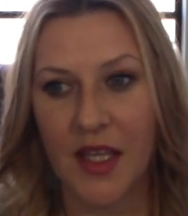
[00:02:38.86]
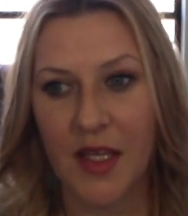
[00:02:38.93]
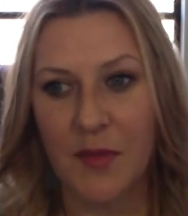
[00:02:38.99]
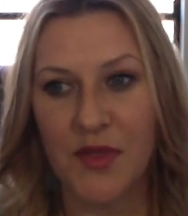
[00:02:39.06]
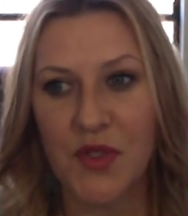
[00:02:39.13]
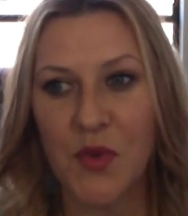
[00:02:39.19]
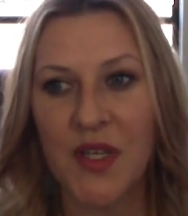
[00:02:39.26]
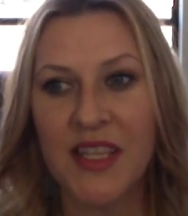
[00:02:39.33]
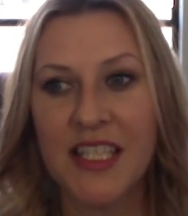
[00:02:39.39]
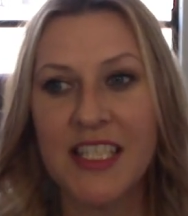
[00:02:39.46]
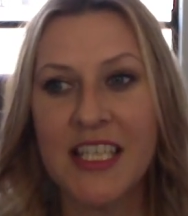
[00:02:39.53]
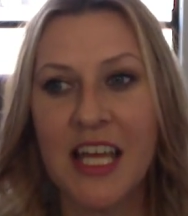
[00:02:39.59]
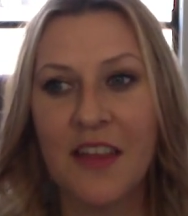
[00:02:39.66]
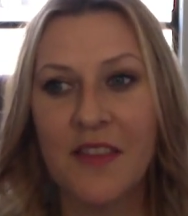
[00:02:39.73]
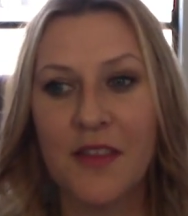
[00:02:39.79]
Between the
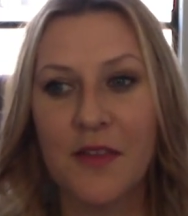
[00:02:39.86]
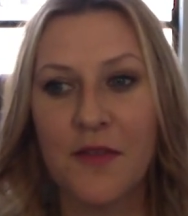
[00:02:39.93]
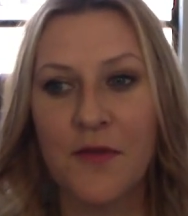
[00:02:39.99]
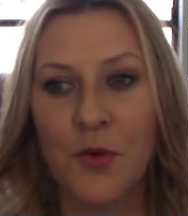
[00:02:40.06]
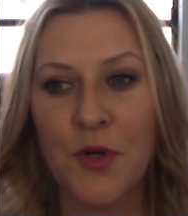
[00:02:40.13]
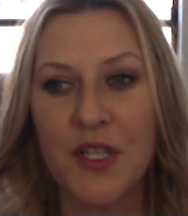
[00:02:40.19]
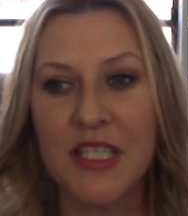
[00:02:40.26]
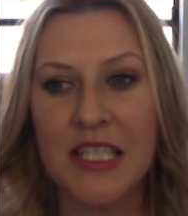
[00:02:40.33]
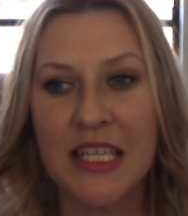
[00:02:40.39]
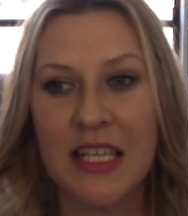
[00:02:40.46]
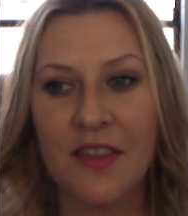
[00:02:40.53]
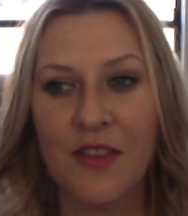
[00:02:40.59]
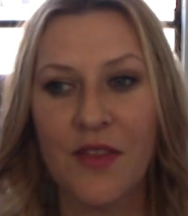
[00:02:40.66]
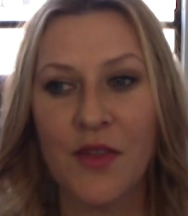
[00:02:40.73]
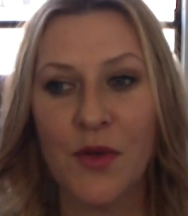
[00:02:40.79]
10th and the
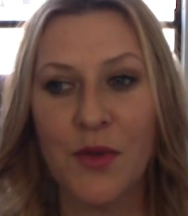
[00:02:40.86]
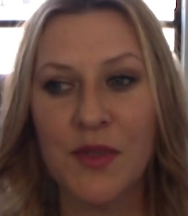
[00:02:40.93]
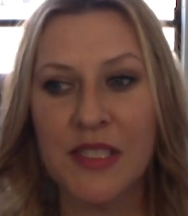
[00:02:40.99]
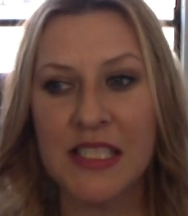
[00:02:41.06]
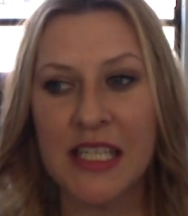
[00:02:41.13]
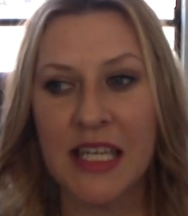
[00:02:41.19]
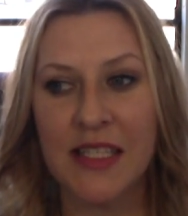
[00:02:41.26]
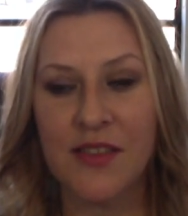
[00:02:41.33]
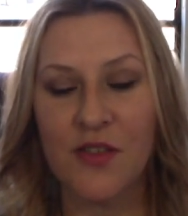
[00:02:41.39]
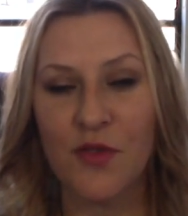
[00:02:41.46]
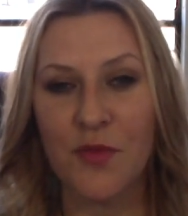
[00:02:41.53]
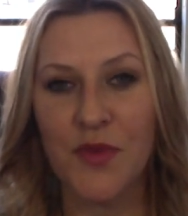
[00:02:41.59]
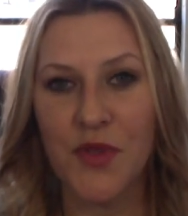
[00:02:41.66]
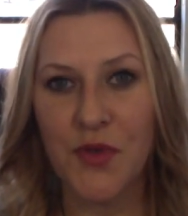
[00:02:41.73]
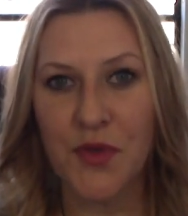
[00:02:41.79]
14th, those dates
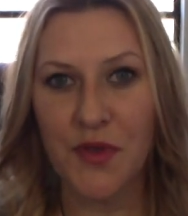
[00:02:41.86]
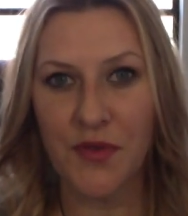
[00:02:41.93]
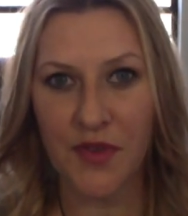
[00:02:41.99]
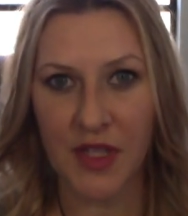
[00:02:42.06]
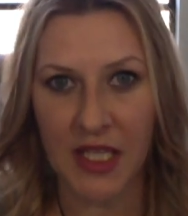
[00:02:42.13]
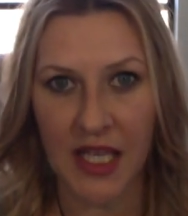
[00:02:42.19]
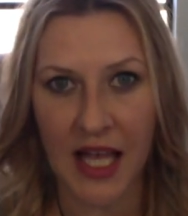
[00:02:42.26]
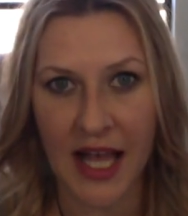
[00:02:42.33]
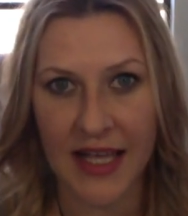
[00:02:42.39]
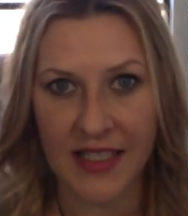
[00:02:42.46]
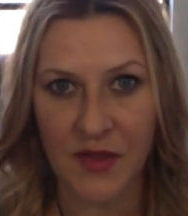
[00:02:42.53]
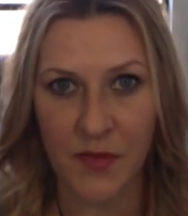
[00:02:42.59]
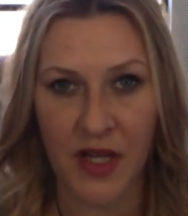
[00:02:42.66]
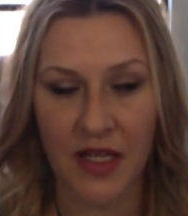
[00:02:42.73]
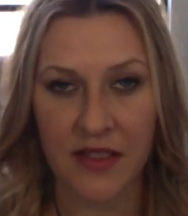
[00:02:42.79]
are beautifully
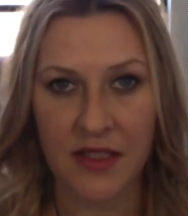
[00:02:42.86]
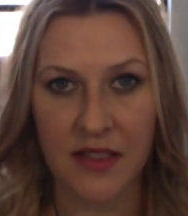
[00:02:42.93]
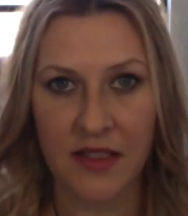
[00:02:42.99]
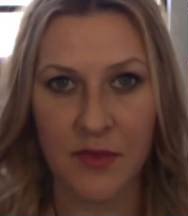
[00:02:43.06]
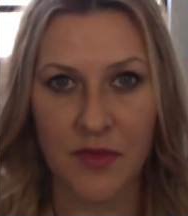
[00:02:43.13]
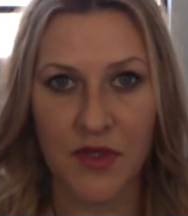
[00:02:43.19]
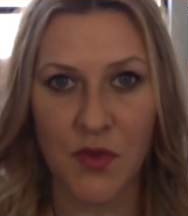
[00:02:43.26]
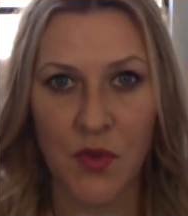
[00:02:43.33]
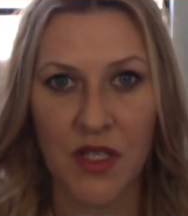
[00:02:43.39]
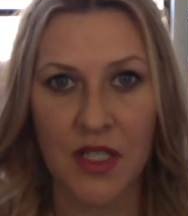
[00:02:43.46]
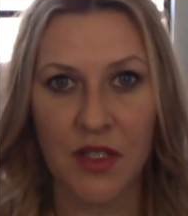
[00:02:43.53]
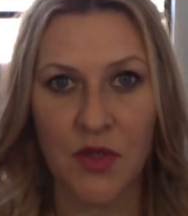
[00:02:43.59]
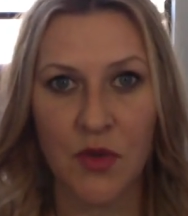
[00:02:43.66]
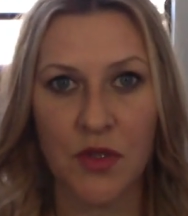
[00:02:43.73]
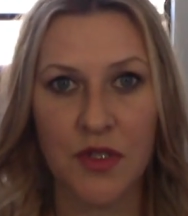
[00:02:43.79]
aspected in
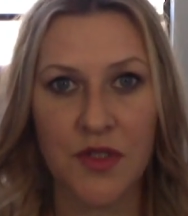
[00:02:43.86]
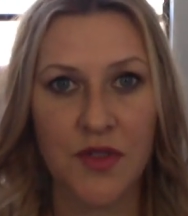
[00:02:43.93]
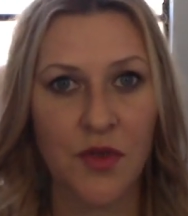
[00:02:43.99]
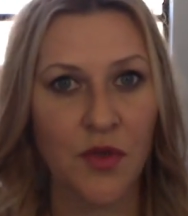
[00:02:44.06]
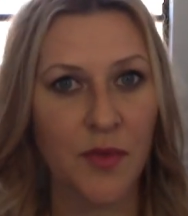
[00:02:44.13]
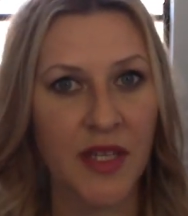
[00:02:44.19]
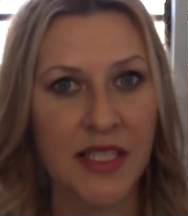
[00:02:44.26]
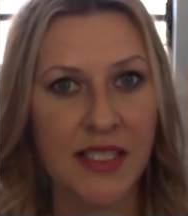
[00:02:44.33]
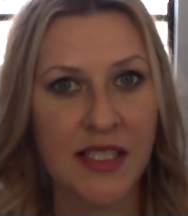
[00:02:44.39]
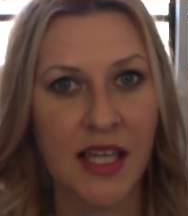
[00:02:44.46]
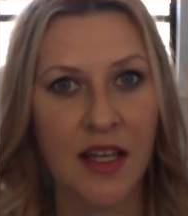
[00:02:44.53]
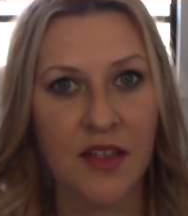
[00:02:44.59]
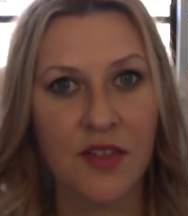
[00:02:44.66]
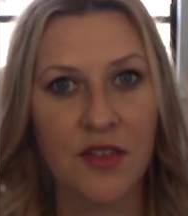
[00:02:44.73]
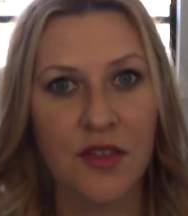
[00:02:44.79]
between your soulmate
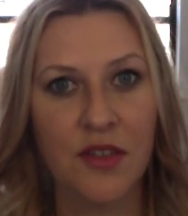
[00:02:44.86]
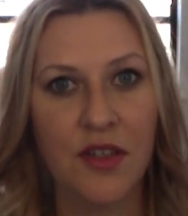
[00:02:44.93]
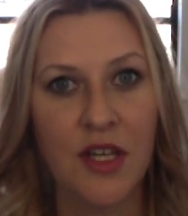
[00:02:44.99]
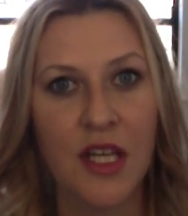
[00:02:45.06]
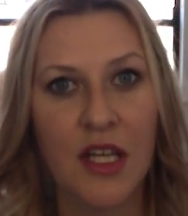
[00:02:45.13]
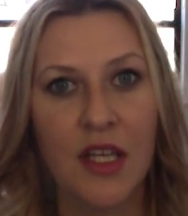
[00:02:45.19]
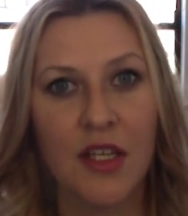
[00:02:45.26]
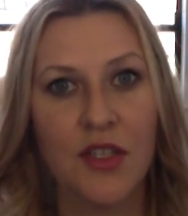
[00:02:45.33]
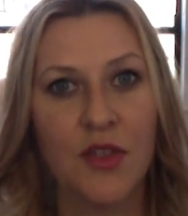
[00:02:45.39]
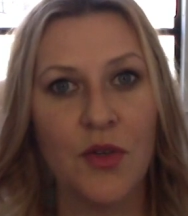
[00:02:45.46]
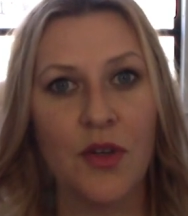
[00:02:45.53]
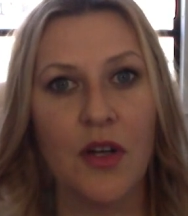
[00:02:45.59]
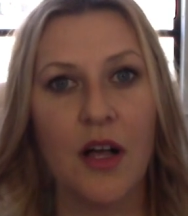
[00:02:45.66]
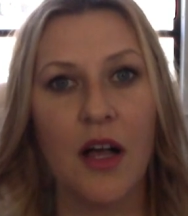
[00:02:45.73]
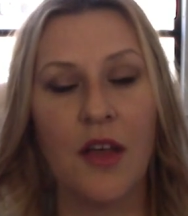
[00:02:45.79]
sector,
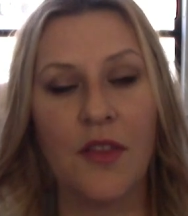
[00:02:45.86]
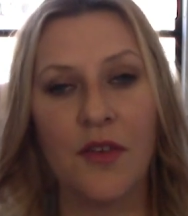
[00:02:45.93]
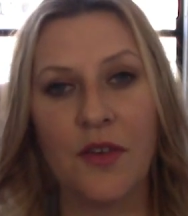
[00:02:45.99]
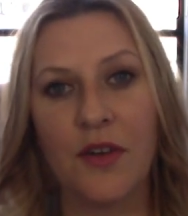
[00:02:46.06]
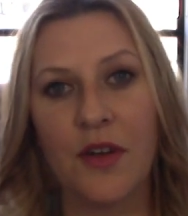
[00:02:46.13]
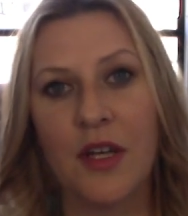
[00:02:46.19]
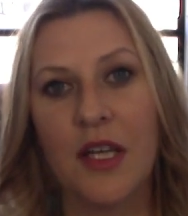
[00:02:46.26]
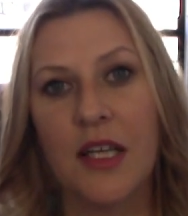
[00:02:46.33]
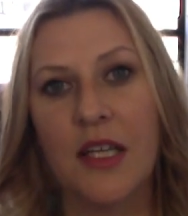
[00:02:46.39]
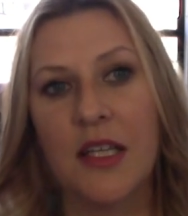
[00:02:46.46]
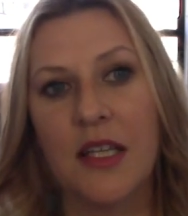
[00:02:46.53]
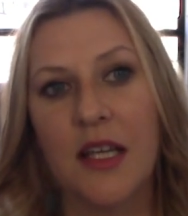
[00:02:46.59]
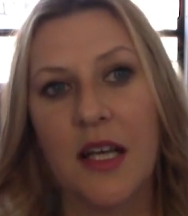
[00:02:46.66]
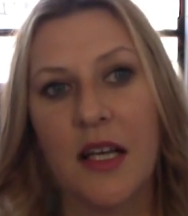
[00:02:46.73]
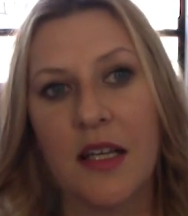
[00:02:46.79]
your other
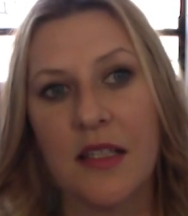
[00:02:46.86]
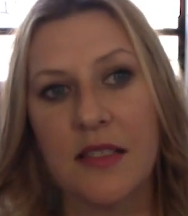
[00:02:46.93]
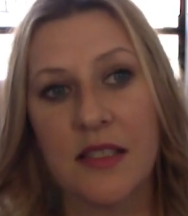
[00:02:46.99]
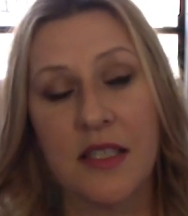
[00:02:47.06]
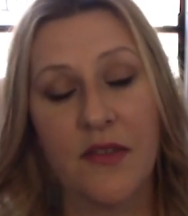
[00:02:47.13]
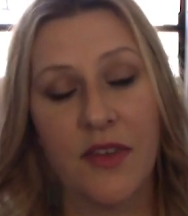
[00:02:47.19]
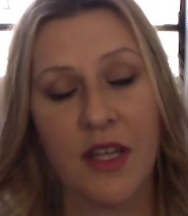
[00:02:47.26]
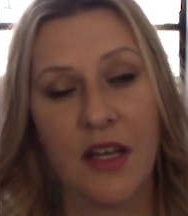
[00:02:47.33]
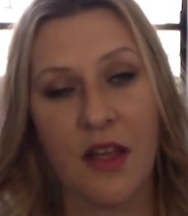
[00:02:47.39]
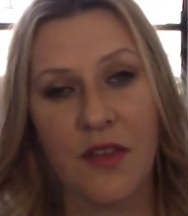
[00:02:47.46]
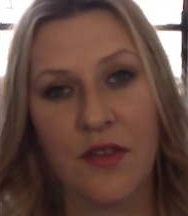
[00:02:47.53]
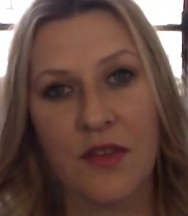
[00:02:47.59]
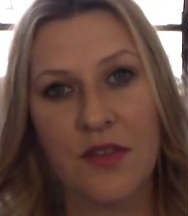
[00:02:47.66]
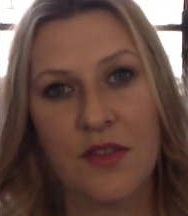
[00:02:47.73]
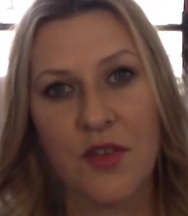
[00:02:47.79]
significant
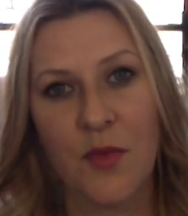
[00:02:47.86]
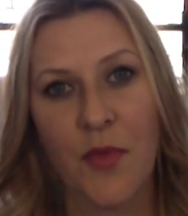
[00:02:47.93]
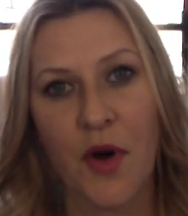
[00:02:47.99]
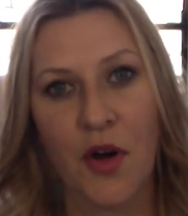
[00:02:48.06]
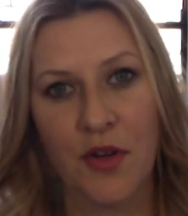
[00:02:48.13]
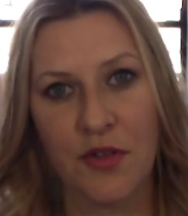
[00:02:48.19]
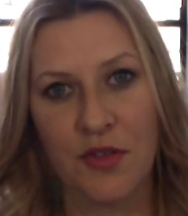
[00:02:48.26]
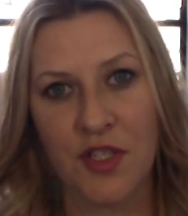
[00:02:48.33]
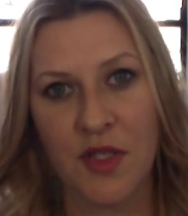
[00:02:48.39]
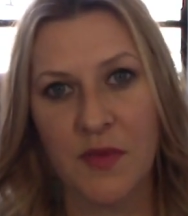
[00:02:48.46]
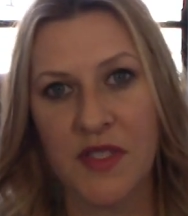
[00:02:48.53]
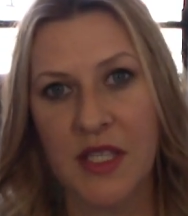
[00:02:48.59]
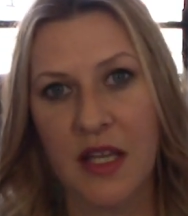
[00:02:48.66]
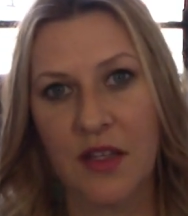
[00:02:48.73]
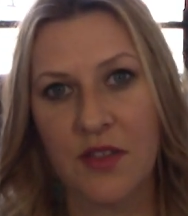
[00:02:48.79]
others, your partnership
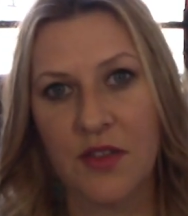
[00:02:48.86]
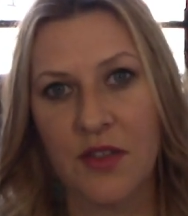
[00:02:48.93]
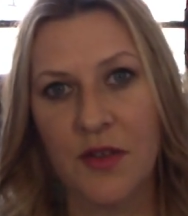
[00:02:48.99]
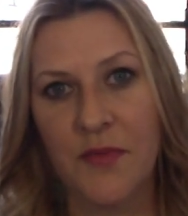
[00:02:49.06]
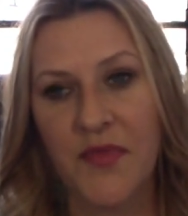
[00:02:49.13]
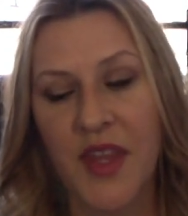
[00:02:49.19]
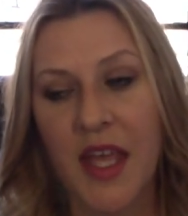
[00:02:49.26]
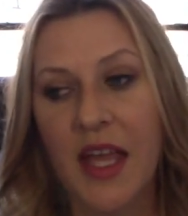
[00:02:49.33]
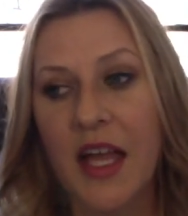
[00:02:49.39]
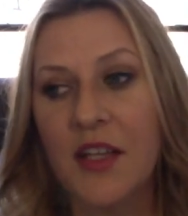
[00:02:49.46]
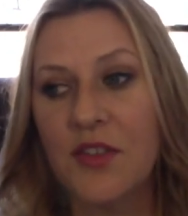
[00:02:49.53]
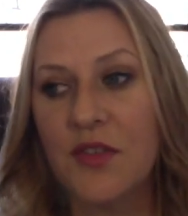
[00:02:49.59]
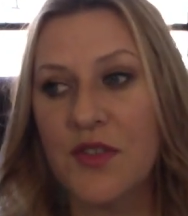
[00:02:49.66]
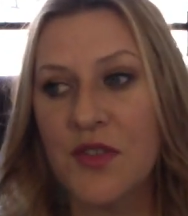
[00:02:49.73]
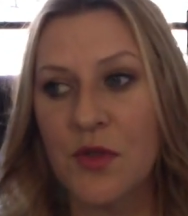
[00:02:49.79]
sector,
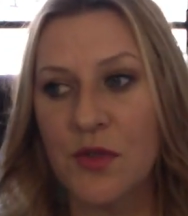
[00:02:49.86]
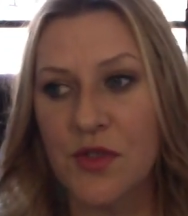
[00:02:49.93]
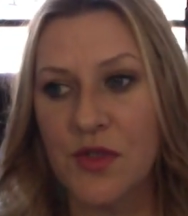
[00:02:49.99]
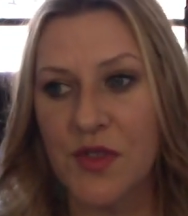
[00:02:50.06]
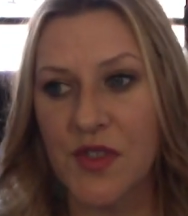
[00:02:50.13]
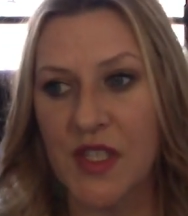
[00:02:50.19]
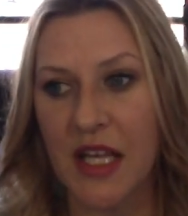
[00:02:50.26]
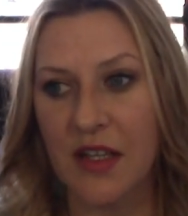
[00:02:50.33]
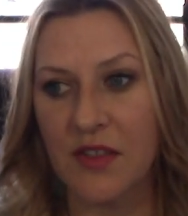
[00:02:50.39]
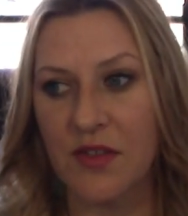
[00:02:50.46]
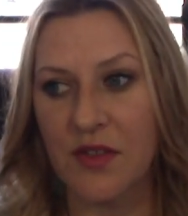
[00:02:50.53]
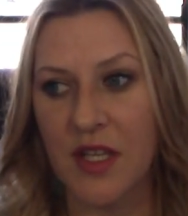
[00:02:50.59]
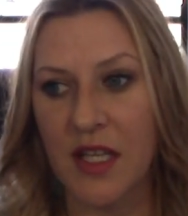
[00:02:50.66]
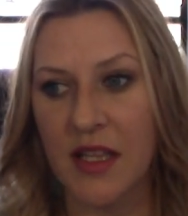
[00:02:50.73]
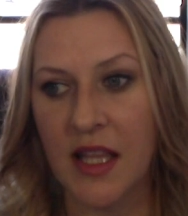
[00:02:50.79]
and your social sector,
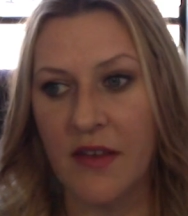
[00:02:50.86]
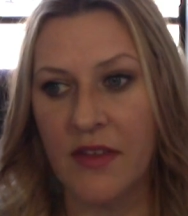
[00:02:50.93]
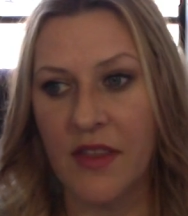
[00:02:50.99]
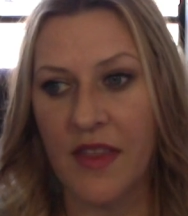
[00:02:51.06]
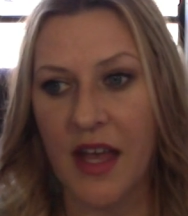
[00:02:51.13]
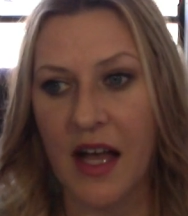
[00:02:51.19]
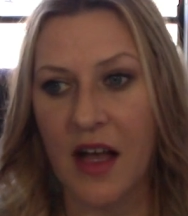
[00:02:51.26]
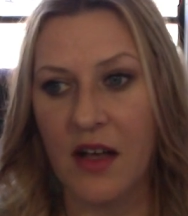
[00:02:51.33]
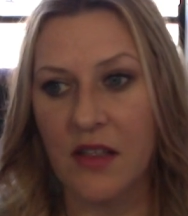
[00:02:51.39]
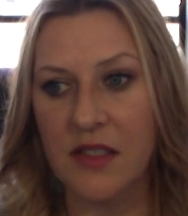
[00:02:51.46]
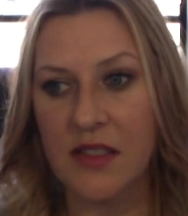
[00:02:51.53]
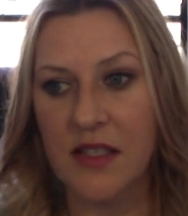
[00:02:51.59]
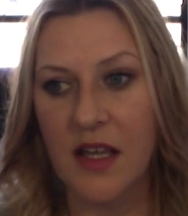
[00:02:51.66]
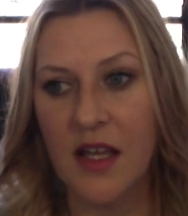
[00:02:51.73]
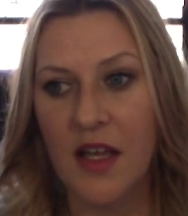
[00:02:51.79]
the 11th
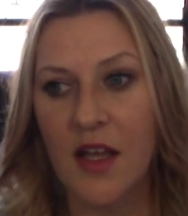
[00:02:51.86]
house.